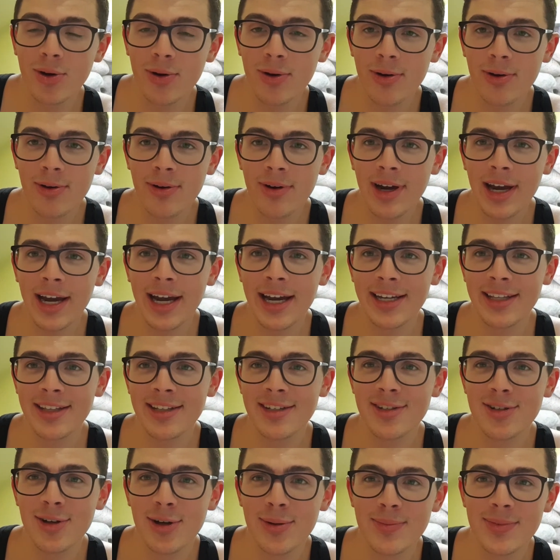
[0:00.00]
I
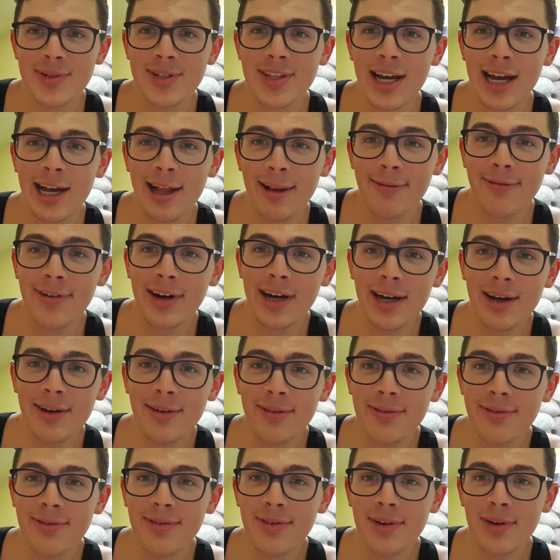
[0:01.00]
also had some
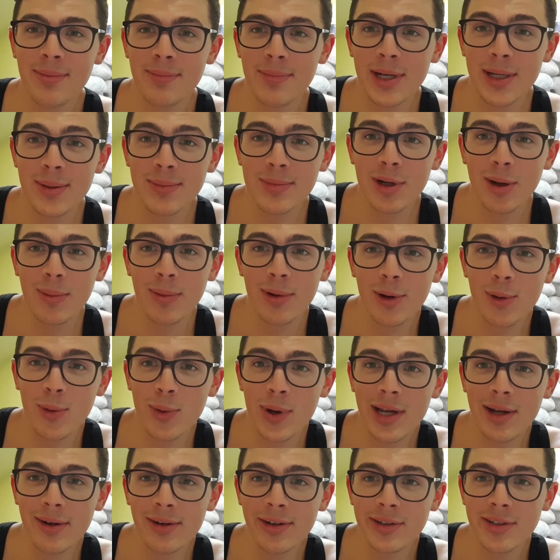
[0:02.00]
Style 5
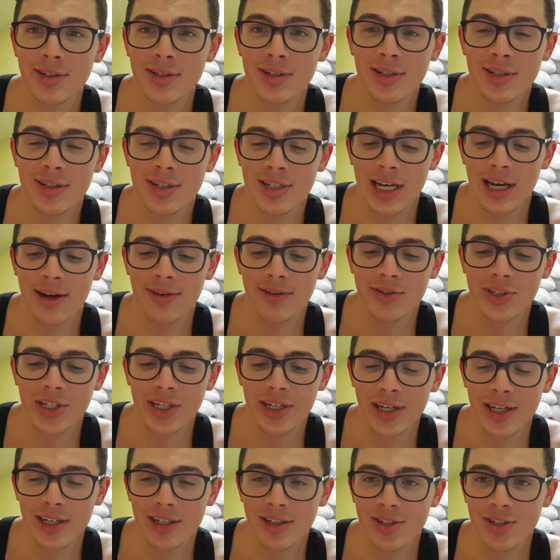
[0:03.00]
BMW
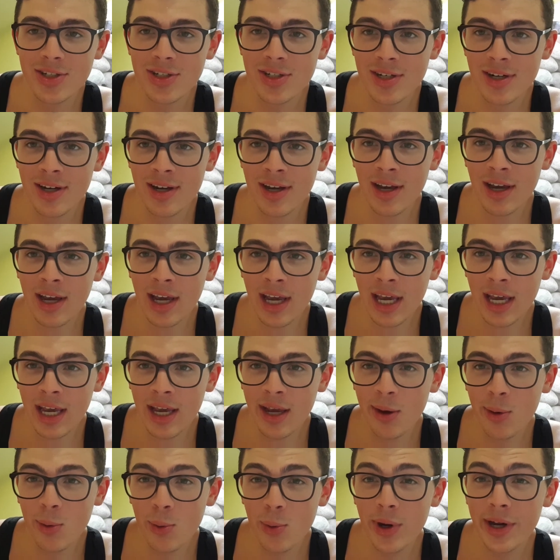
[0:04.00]
wheels,
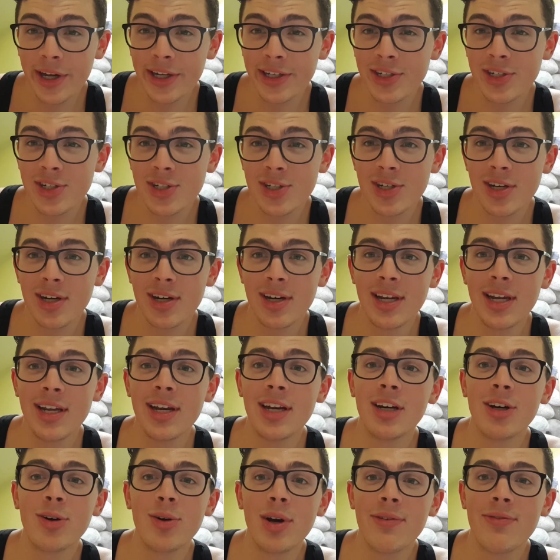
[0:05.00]
17-inch,
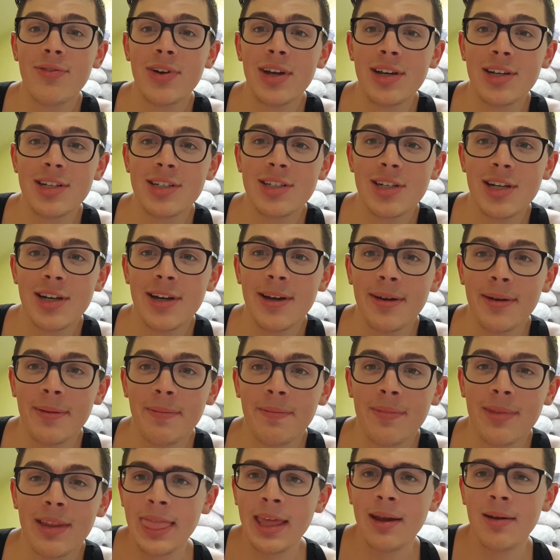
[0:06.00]
which needed
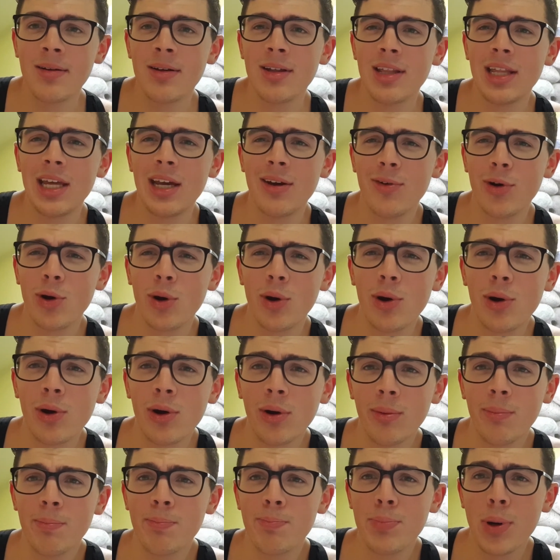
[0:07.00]
refinishing.
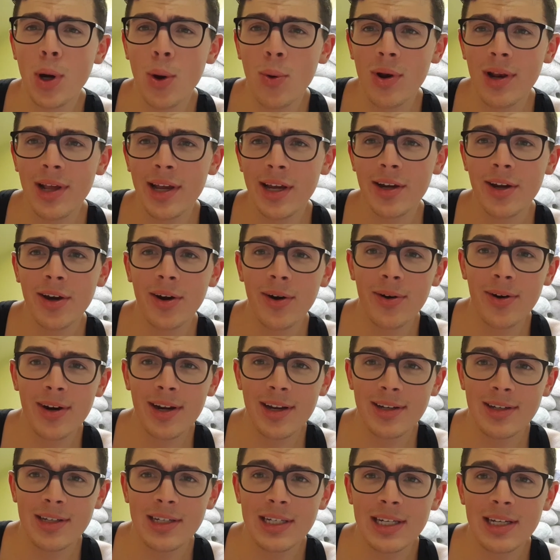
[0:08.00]
They were all
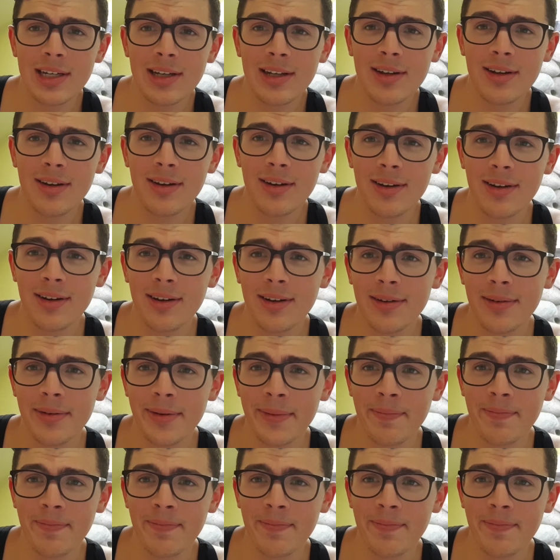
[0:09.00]
poly coated